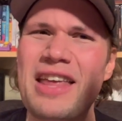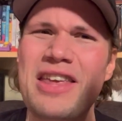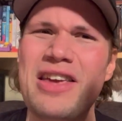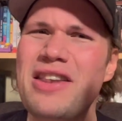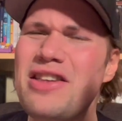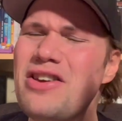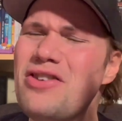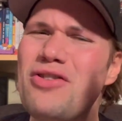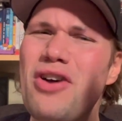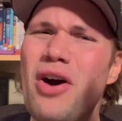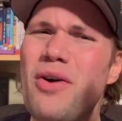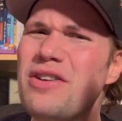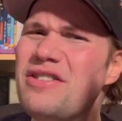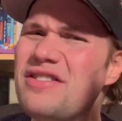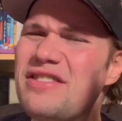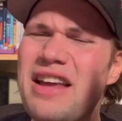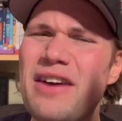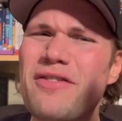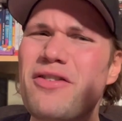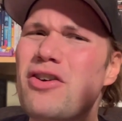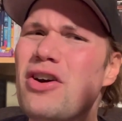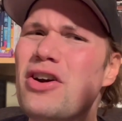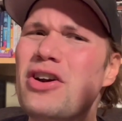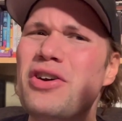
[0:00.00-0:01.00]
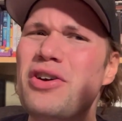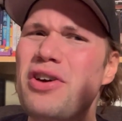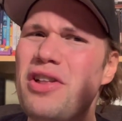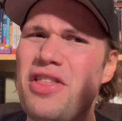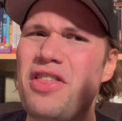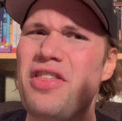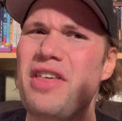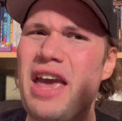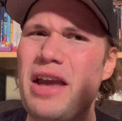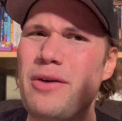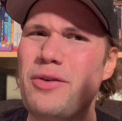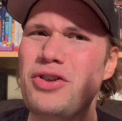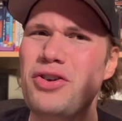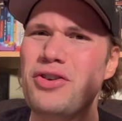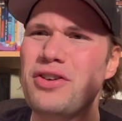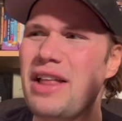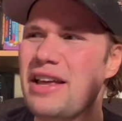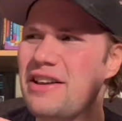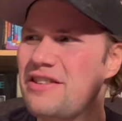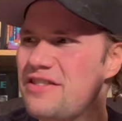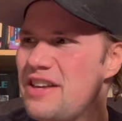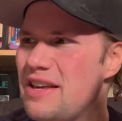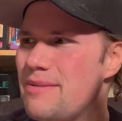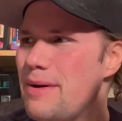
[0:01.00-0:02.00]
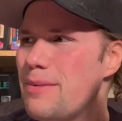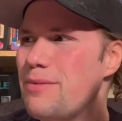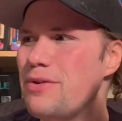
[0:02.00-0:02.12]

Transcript: and you know it's never a good thing when you're like seeing